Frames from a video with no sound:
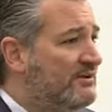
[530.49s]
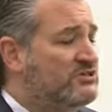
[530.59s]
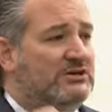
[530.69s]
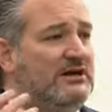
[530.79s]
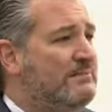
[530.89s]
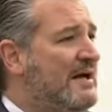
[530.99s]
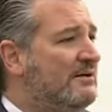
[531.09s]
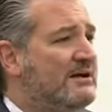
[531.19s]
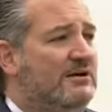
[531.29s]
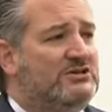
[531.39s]
us to come
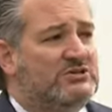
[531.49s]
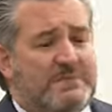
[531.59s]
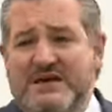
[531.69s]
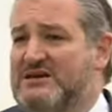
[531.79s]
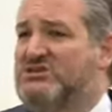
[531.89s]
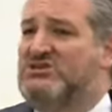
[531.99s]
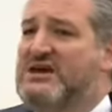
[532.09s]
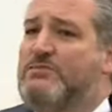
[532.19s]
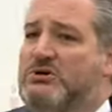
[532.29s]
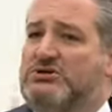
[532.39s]
out here and speak and
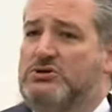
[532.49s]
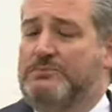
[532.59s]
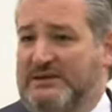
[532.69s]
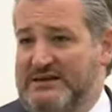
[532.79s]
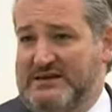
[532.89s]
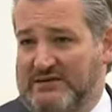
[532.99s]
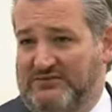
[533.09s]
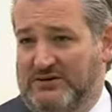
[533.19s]
say what you believe.